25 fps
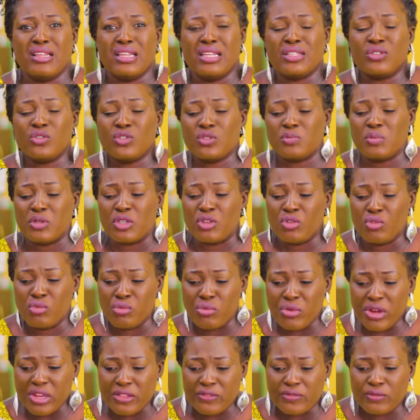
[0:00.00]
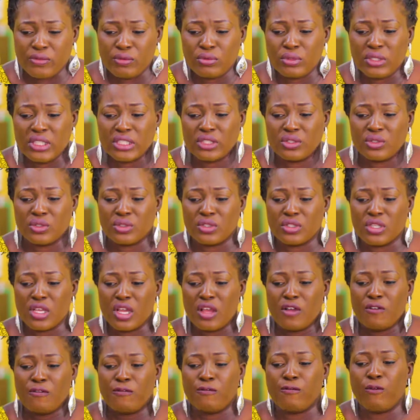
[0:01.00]
Let us be grateful, let
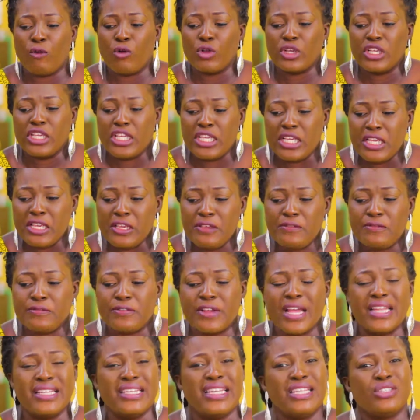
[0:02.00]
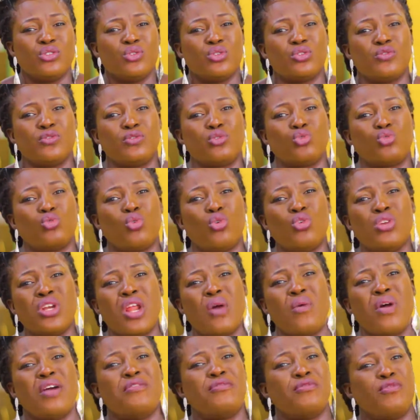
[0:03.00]
us forgive, and let us turn
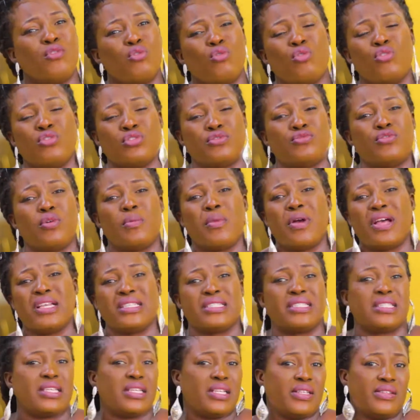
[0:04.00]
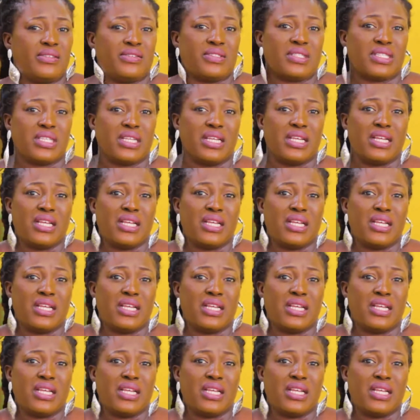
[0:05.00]
our focus from ourselves.